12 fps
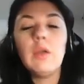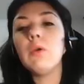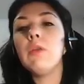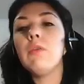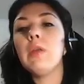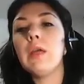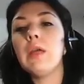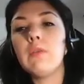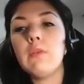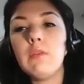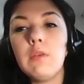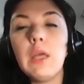No, it's like
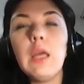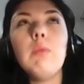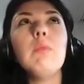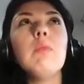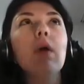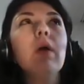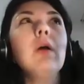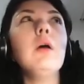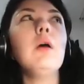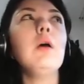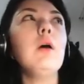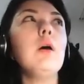the same
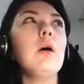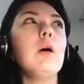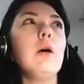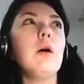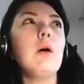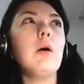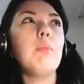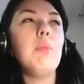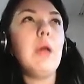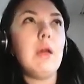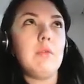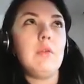
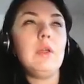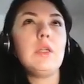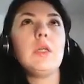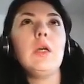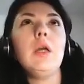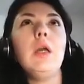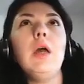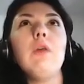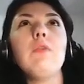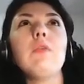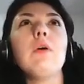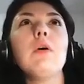method
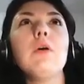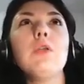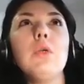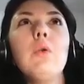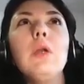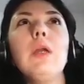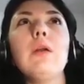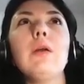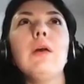as during,